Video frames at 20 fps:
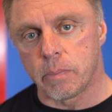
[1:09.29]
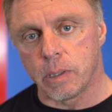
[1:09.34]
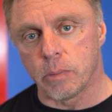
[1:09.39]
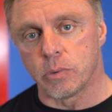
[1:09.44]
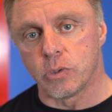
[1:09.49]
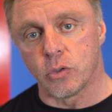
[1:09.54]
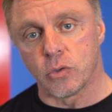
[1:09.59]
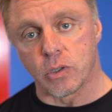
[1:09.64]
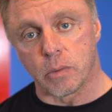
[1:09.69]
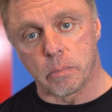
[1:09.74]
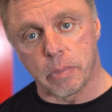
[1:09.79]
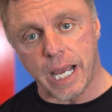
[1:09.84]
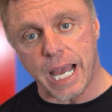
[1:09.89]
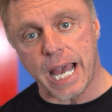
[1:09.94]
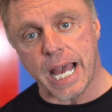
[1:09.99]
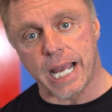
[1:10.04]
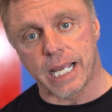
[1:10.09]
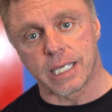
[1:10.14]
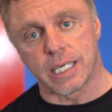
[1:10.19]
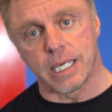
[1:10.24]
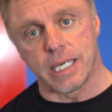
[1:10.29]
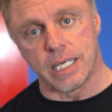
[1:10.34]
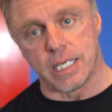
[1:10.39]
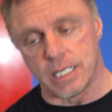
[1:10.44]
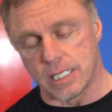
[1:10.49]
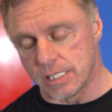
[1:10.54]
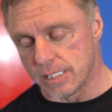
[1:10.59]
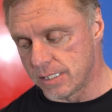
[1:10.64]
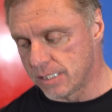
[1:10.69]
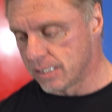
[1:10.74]
of people do their back
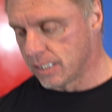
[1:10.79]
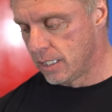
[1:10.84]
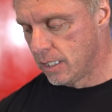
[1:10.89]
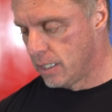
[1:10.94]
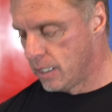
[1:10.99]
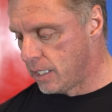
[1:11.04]
is